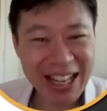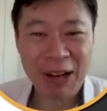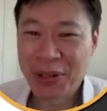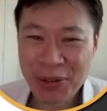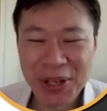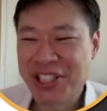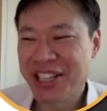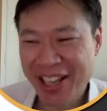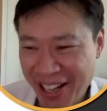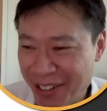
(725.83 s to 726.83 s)
our equation
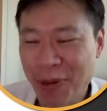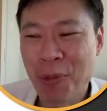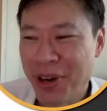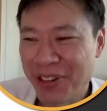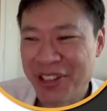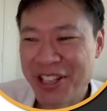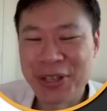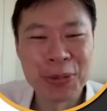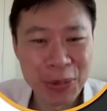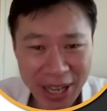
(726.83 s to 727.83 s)
cannot work already.
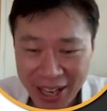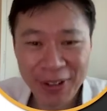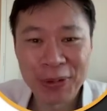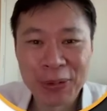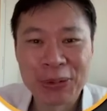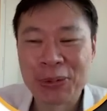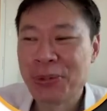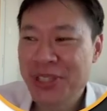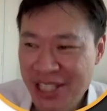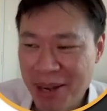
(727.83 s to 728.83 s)
You cannot go to
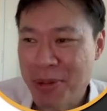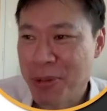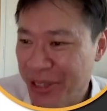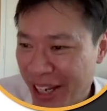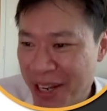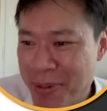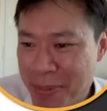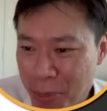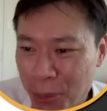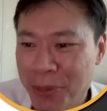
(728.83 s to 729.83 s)
semi-retirement
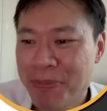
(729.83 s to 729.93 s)
mode.